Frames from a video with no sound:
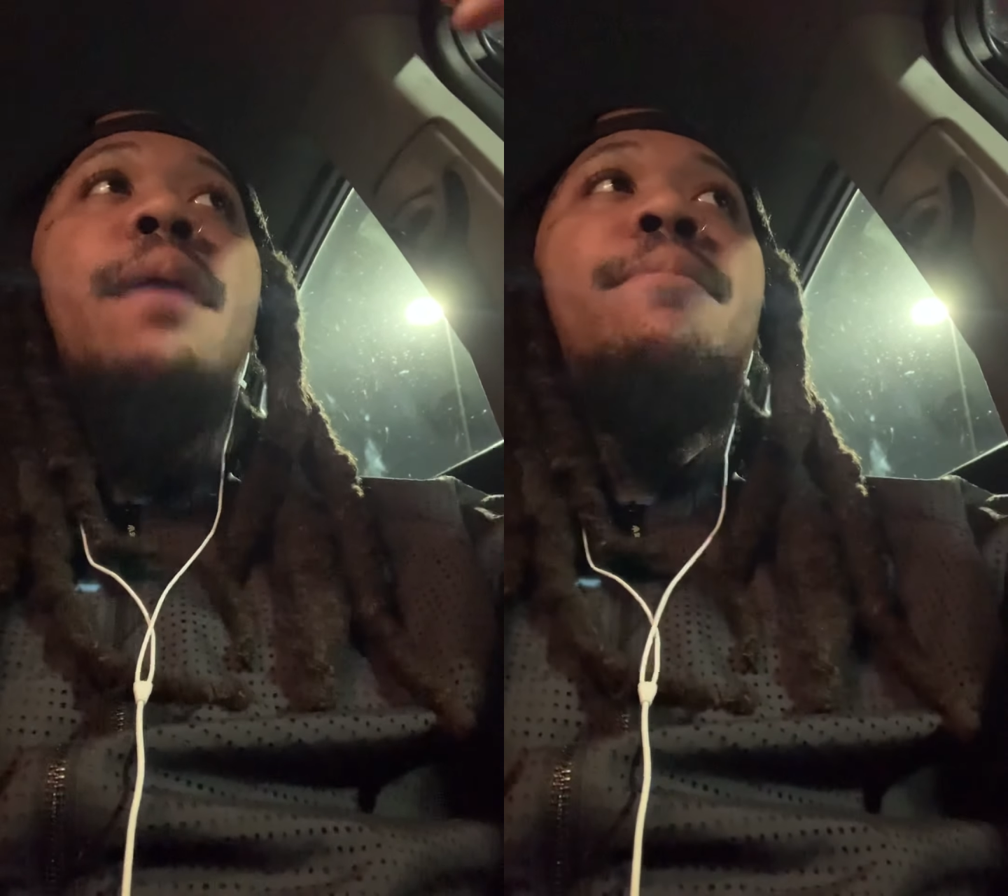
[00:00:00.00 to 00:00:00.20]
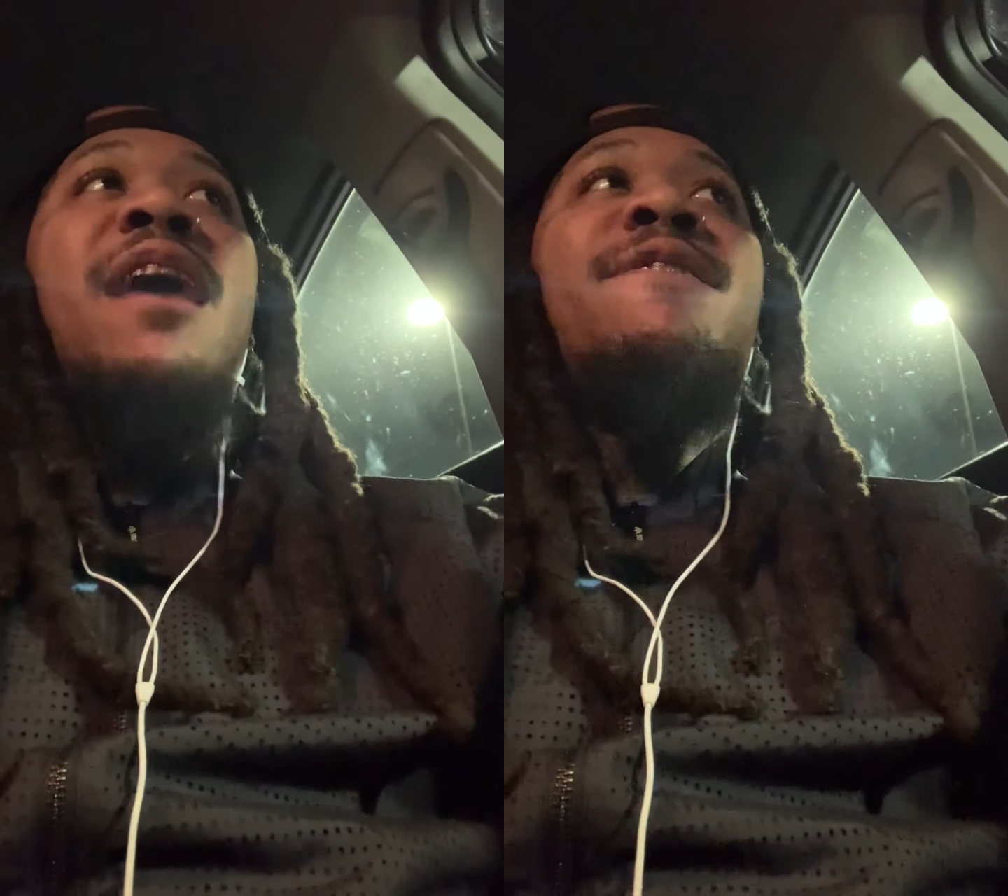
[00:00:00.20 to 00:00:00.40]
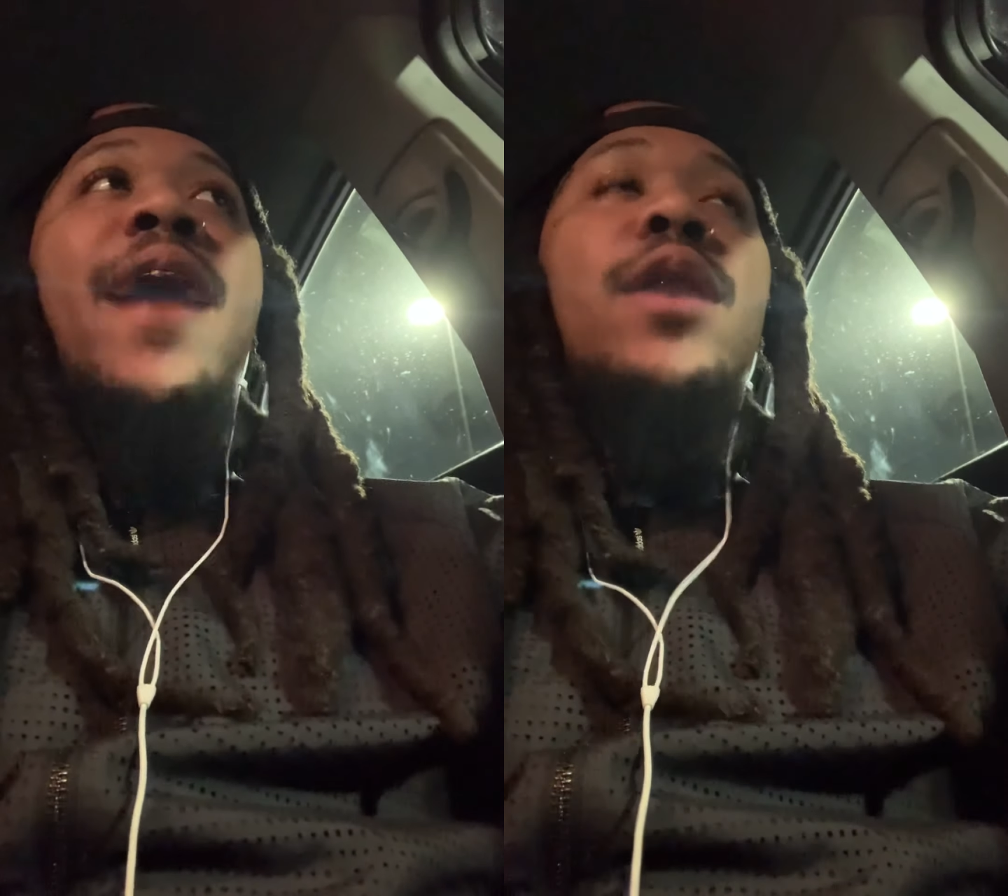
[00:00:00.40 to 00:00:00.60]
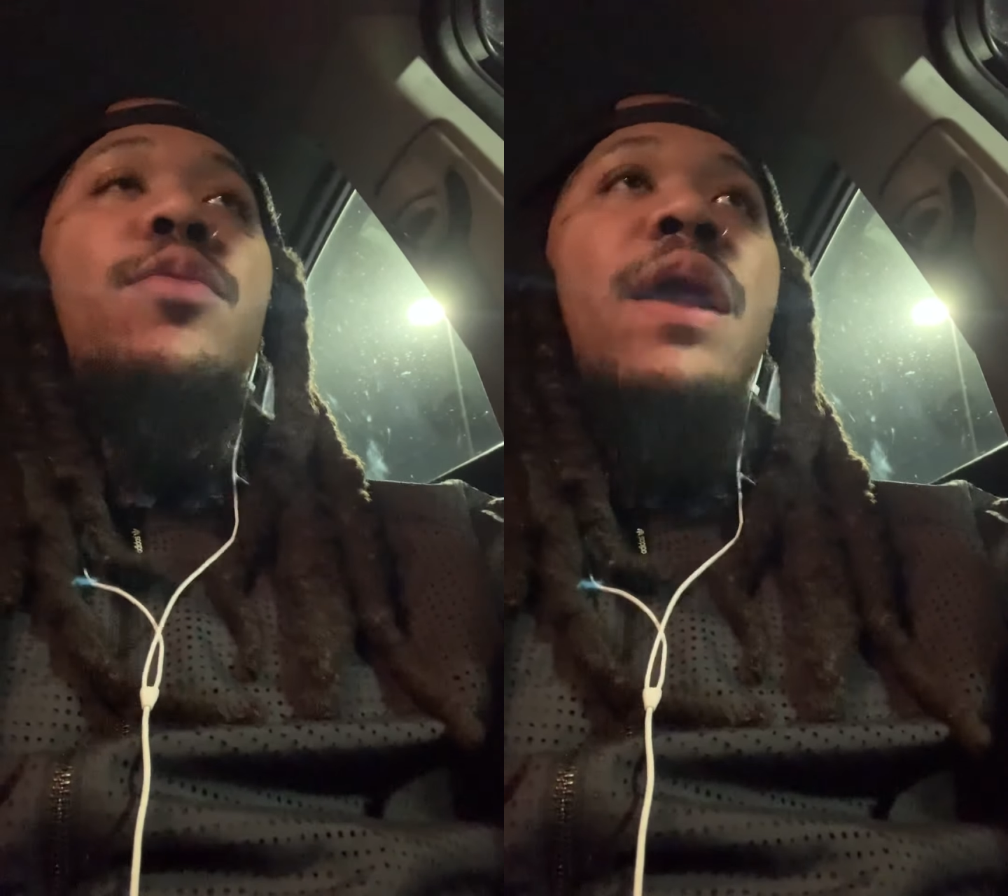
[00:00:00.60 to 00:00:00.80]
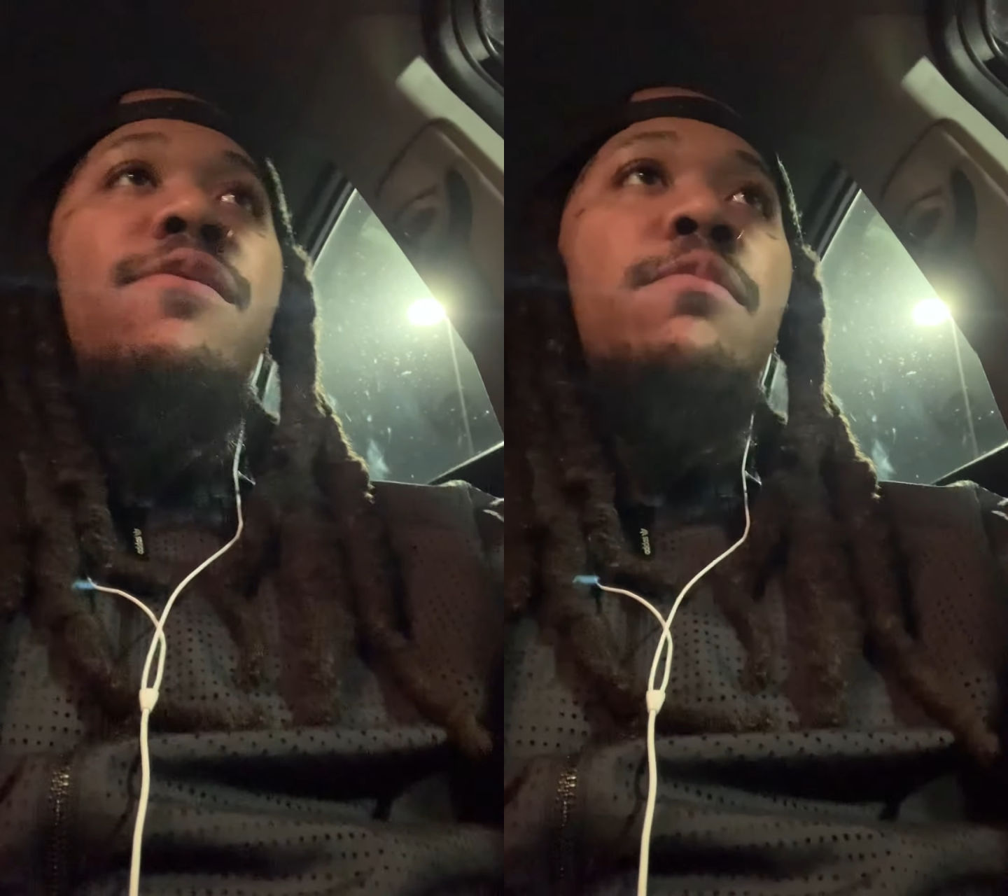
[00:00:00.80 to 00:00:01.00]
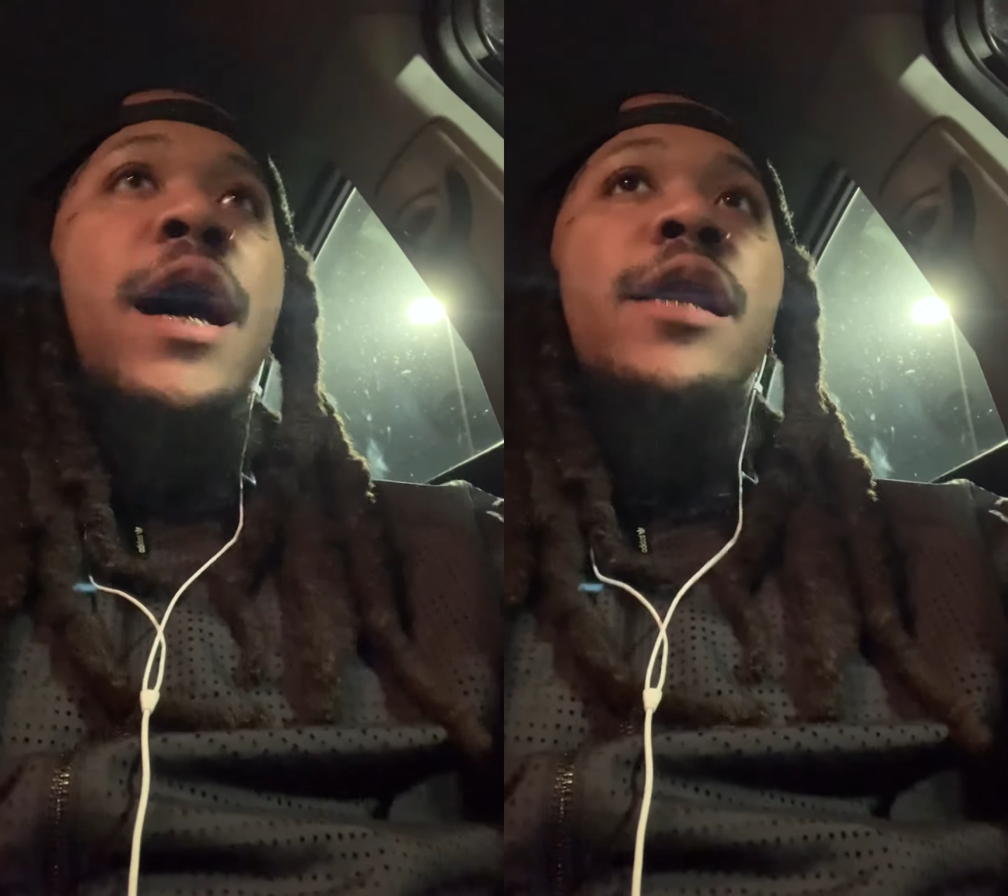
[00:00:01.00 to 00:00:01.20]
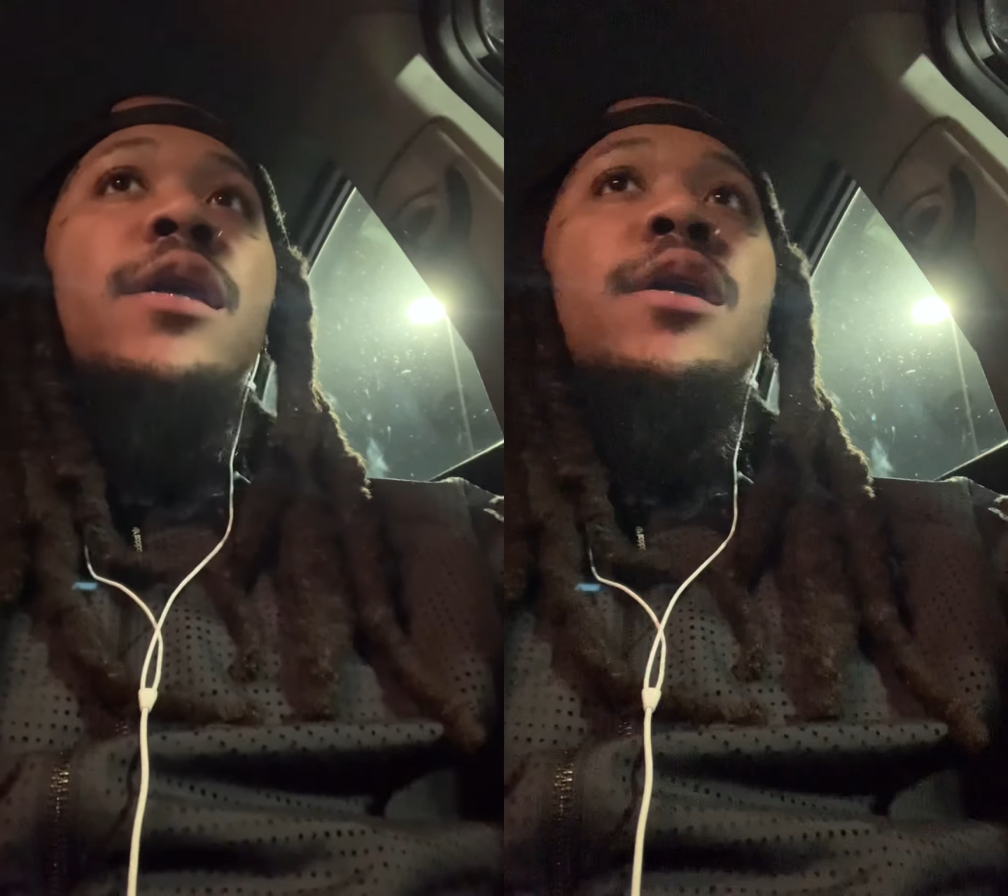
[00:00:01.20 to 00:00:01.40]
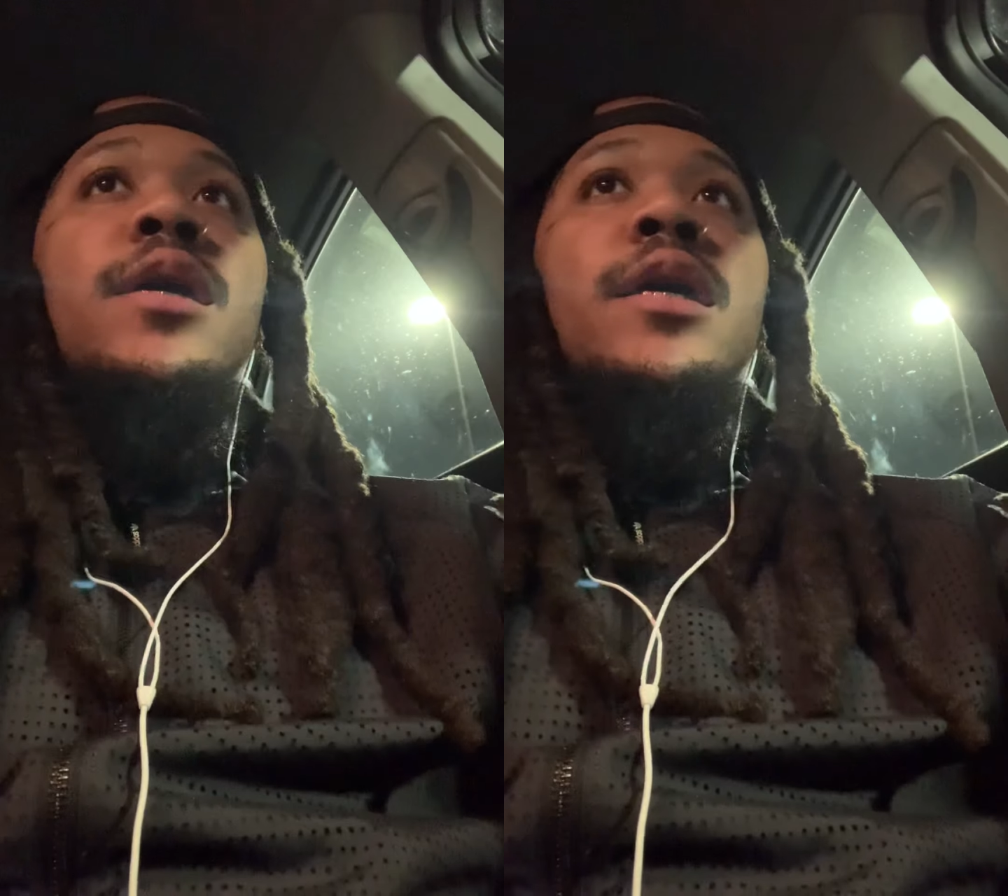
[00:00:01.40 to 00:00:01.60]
that backfired on everybody.